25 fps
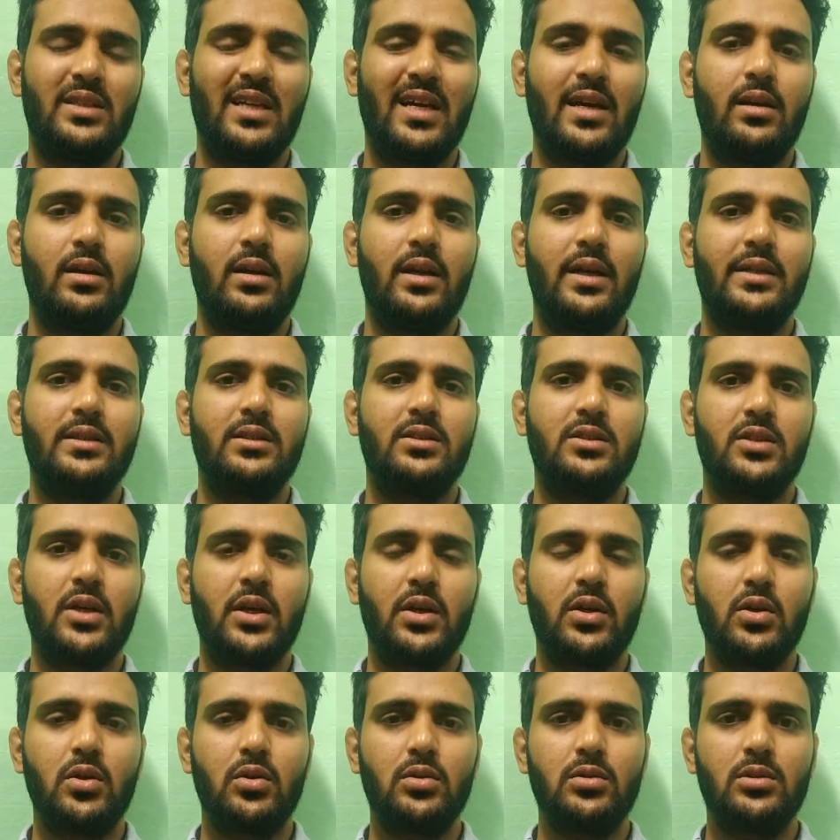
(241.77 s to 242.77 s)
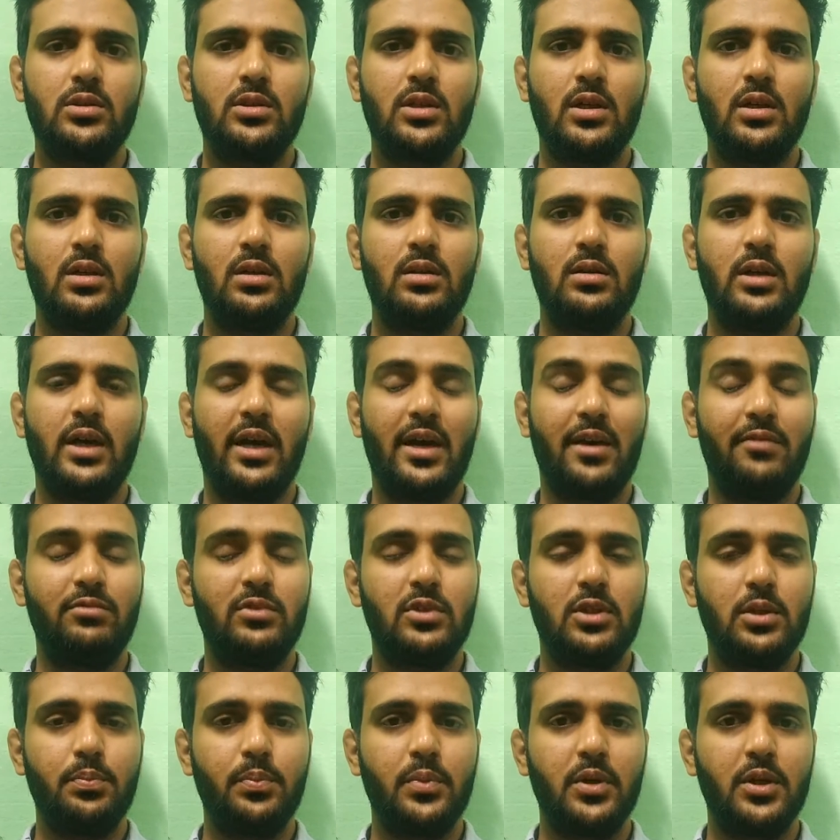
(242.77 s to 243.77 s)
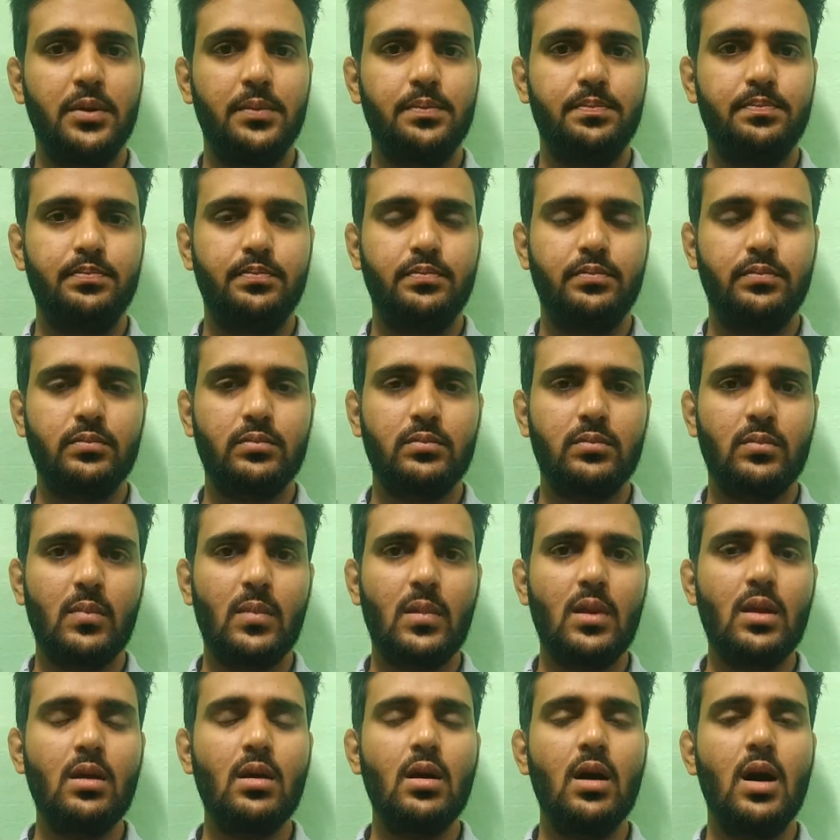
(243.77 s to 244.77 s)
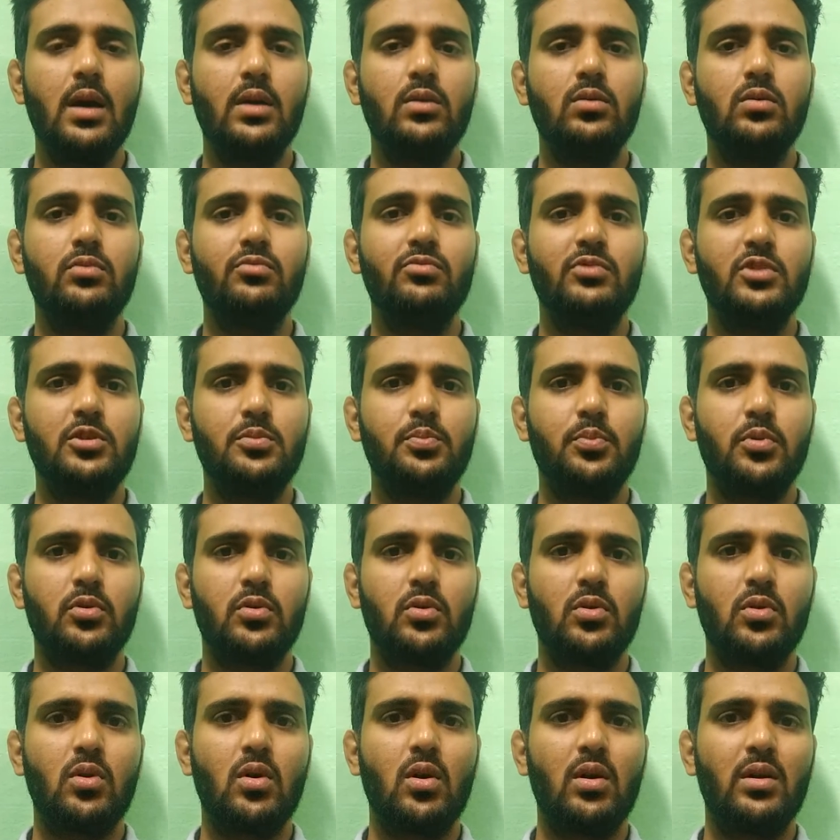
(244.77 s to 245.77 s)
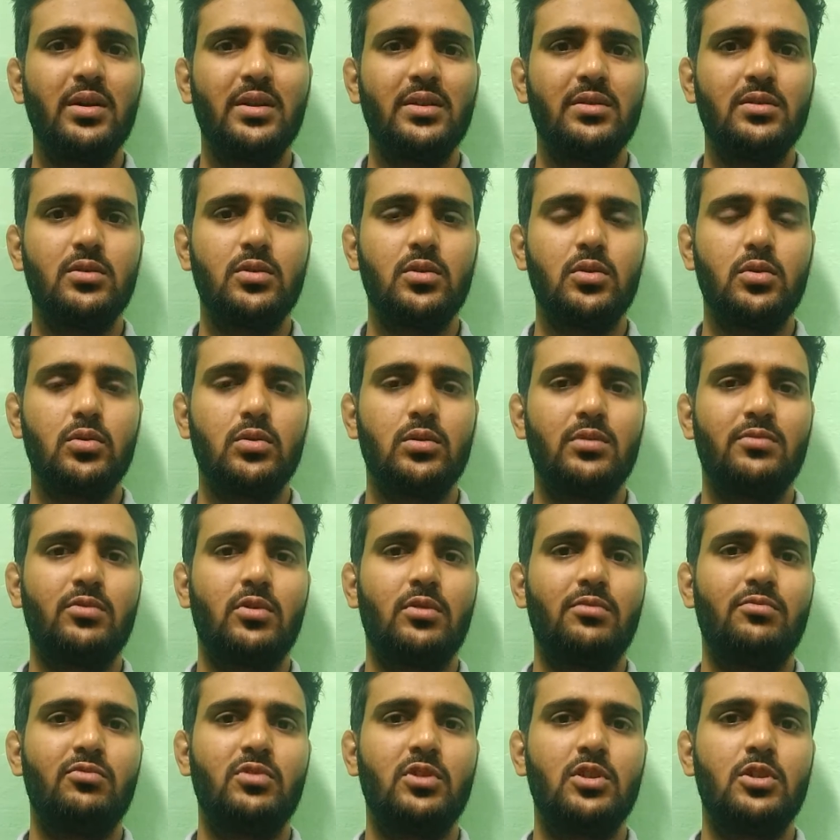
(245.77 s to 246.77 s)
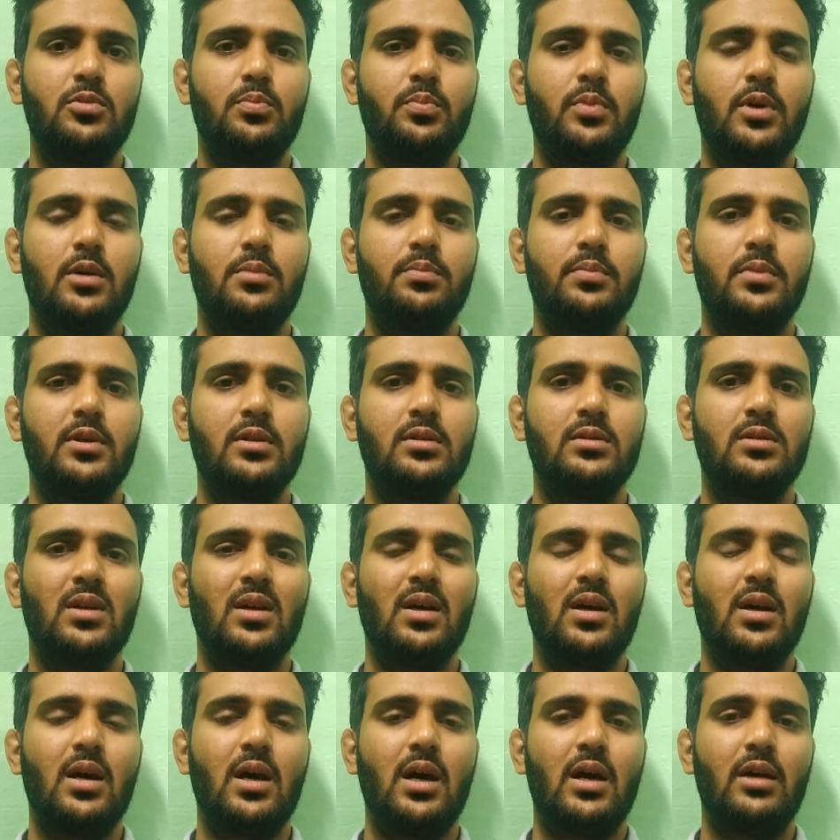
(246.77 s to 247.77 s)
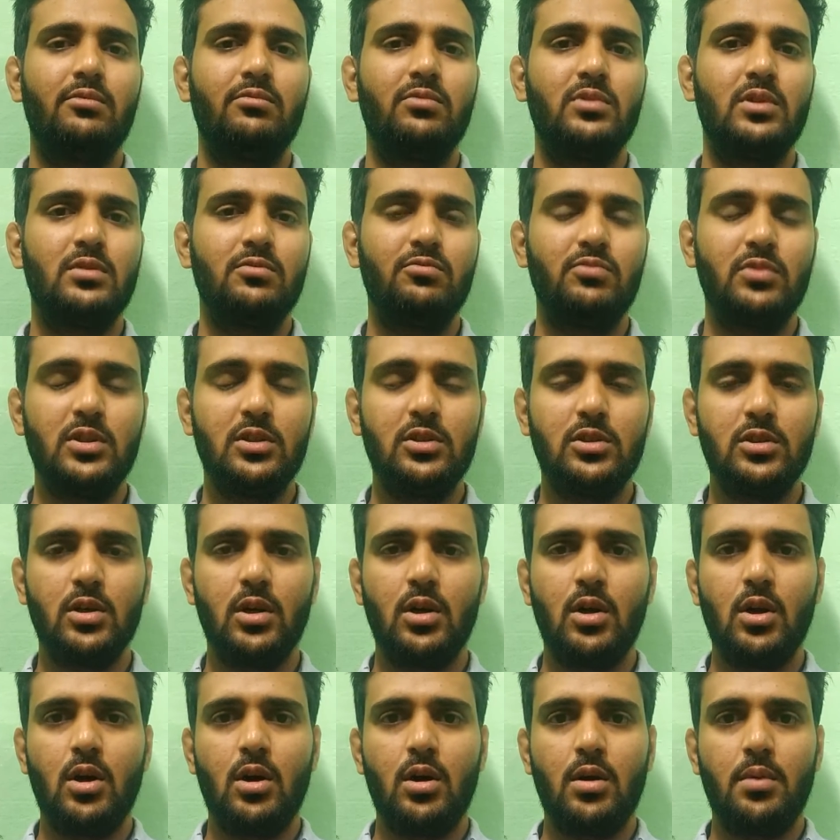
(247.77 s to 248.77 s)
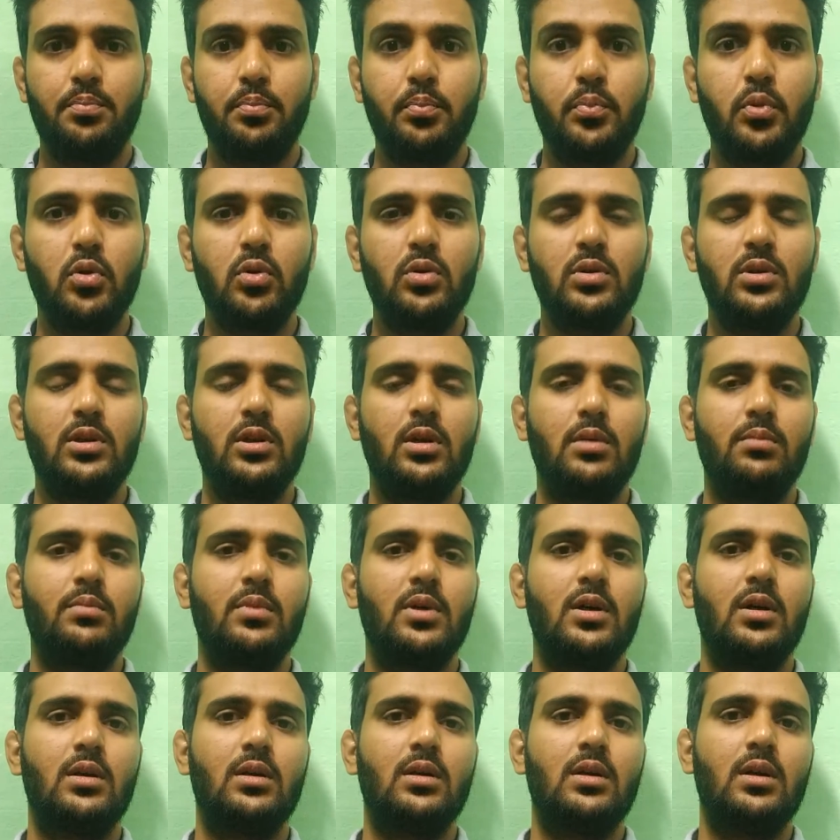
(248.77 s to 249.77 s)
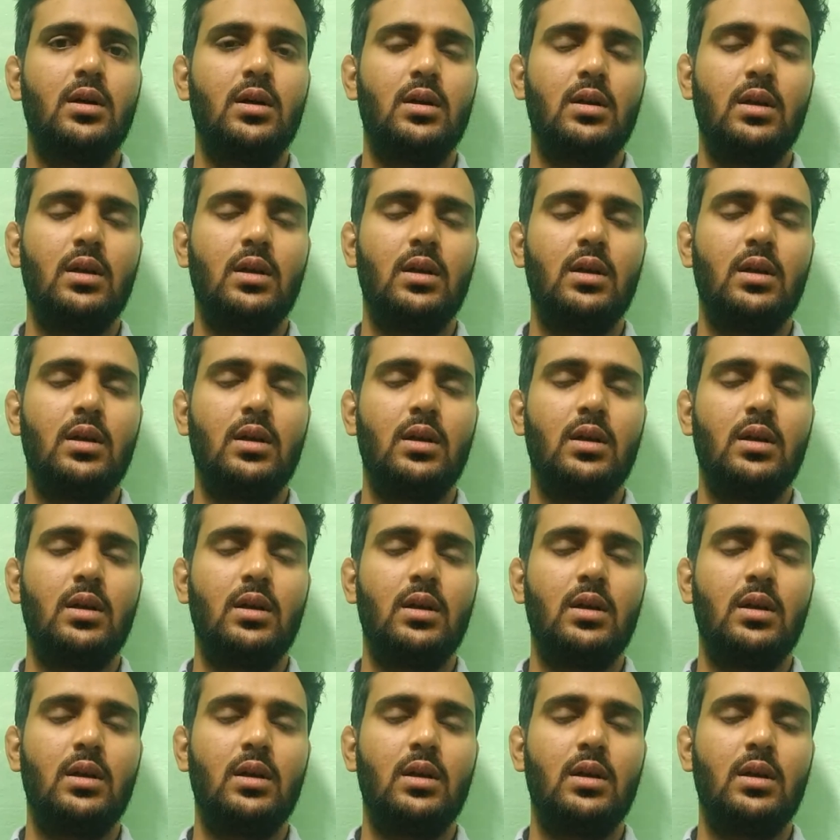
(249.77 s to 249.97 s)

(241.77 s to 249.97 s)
Telnet, Secure Shell, FTP. I know which protocol is used for which purpose and with which port number.